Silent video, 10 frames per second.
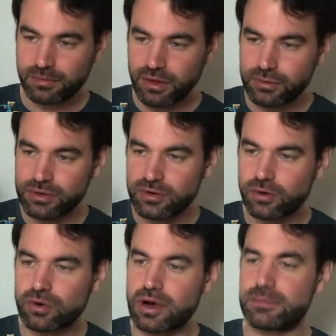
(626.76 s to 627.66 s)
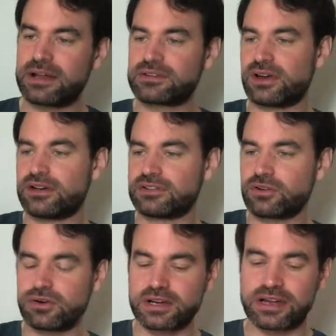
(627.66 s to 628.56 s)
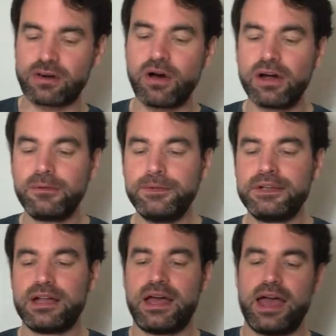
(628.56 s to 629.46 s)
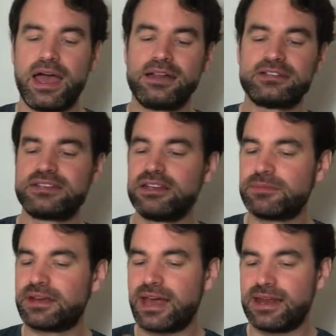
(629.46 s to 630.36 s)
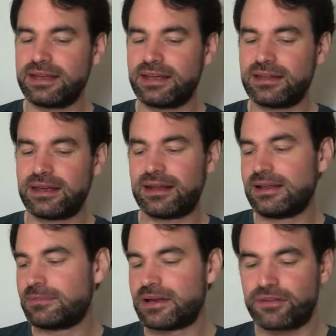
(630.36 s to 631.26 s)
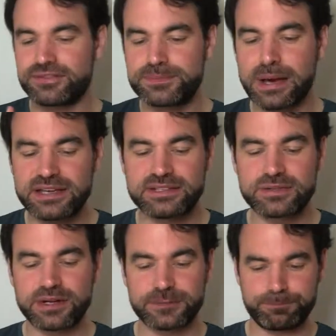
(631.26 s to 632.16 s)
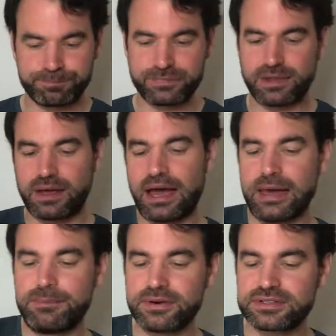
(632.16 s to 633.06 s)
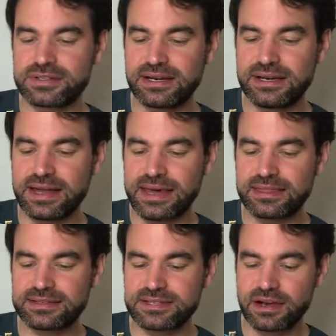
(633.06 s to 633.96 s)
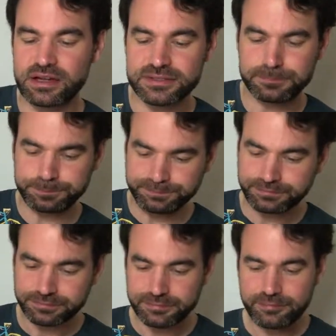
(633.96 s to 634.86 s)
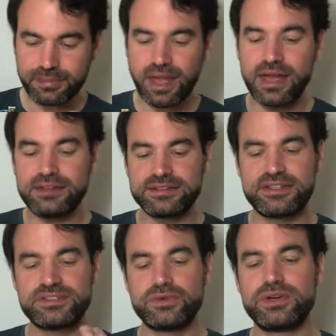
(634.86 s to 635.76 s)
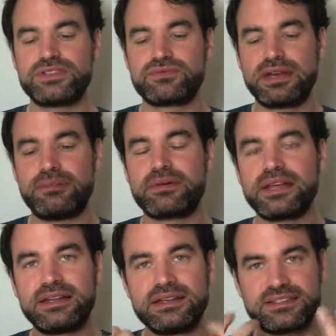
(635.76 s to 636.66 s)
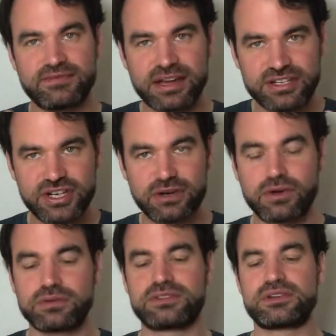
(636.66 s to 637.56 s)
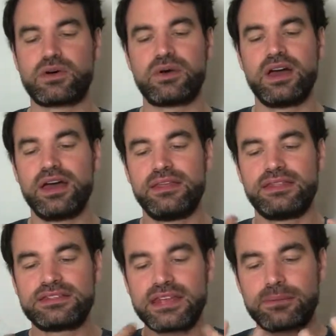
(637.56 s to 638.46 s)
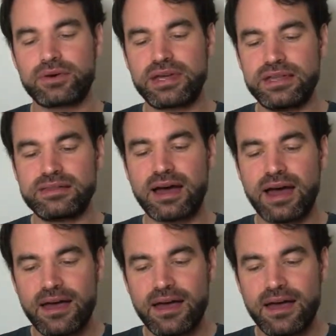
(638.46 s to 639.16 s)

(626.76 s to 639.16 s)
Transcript: through the cocoa butter and the coconut oil, and the cinnamon adding a little bit of spice to it. I personally like this a lot. And the sesui is really bringing this veggie note, so this yabukita